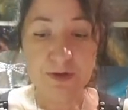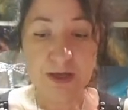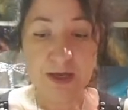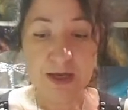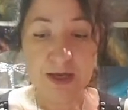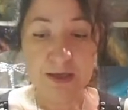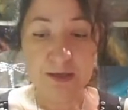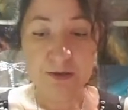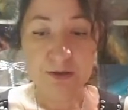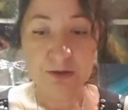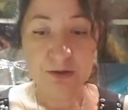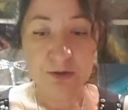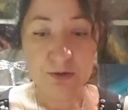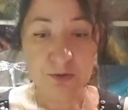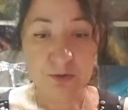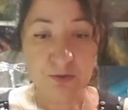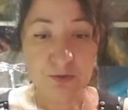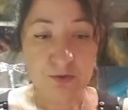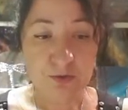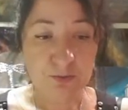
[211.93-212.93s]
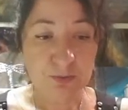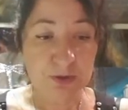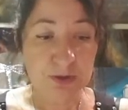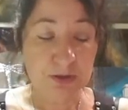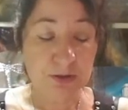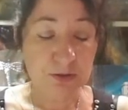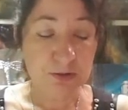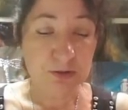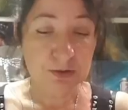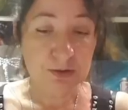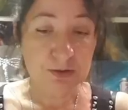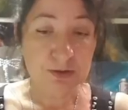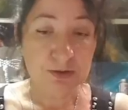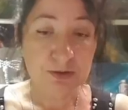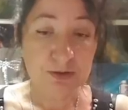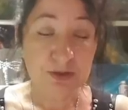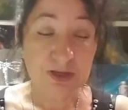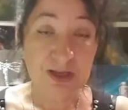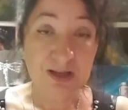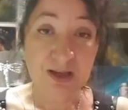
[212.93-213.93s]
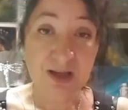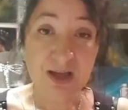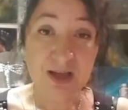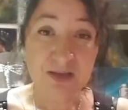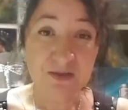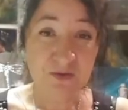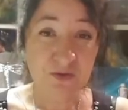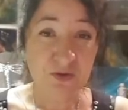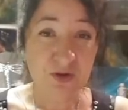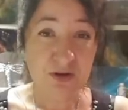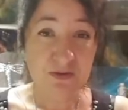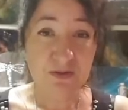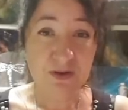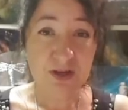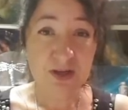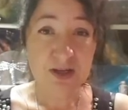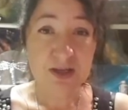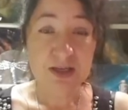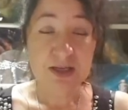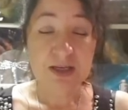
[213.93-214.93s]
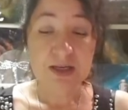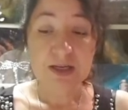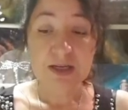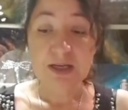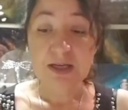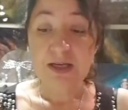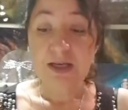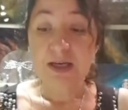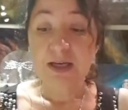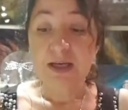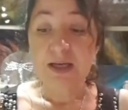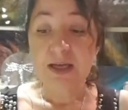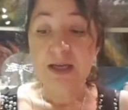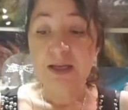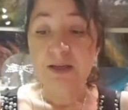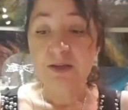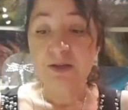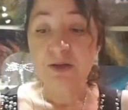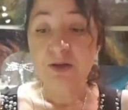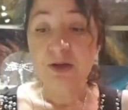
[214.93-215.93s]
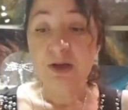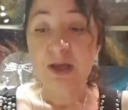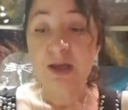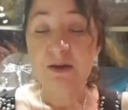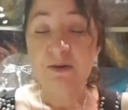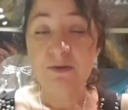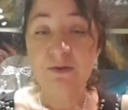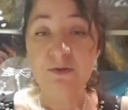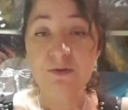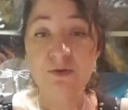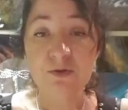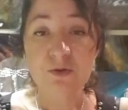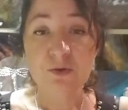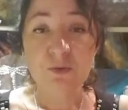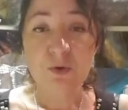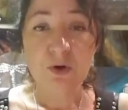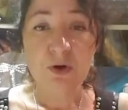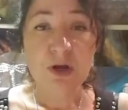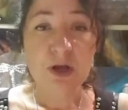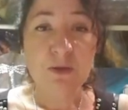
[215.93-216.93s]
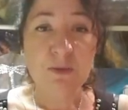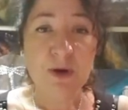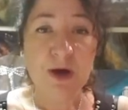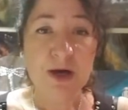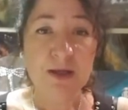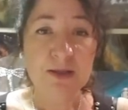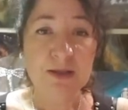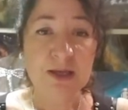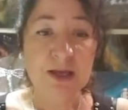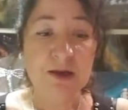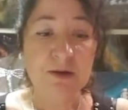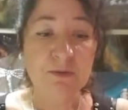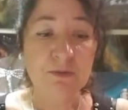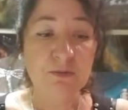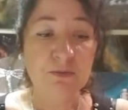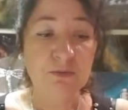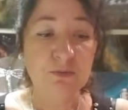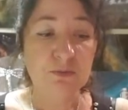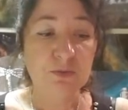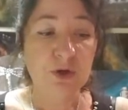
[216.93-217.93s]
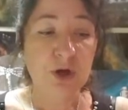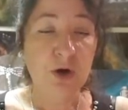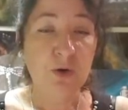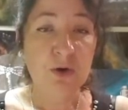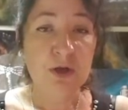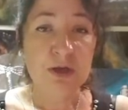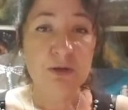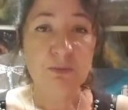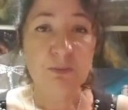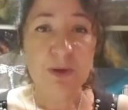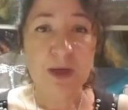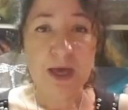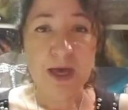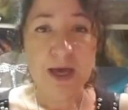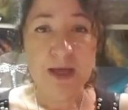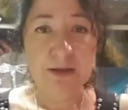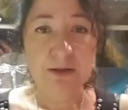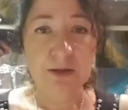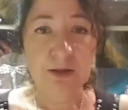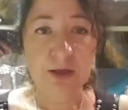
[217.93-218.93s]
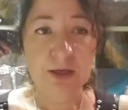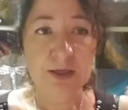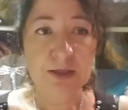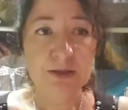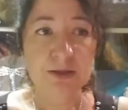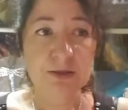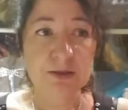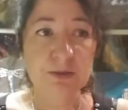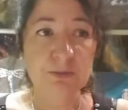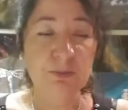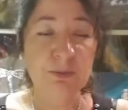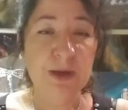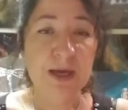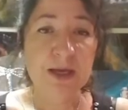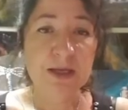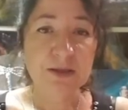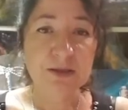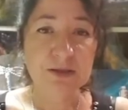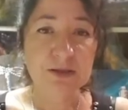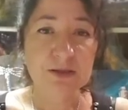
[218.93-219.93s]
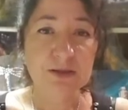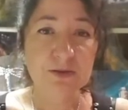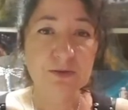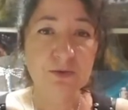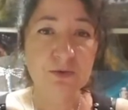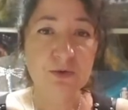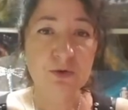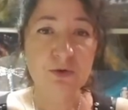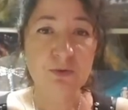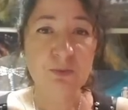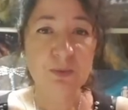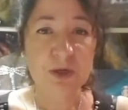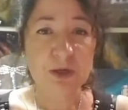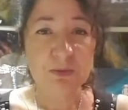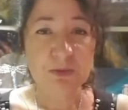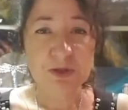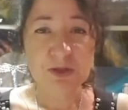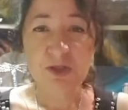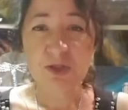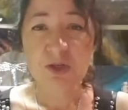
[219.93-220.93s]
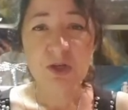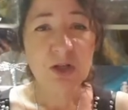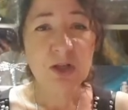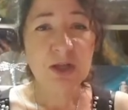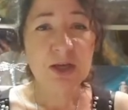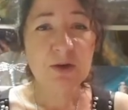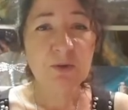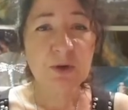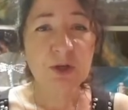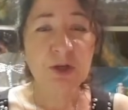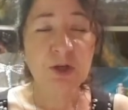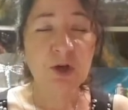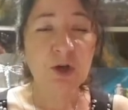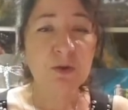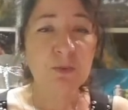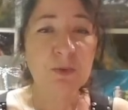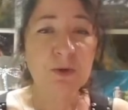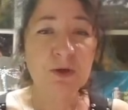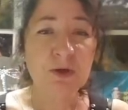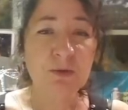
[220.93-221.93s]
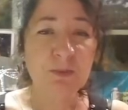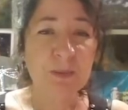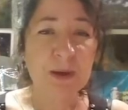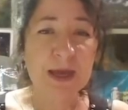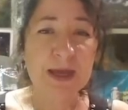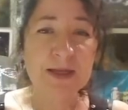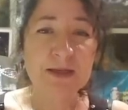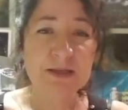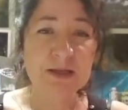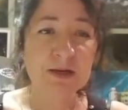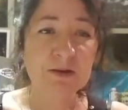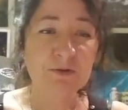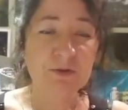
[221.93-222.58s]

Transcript: and to use because they last forever, and you don't have to worry about them going bad like the paints or your pigments. You know, like when you open your paint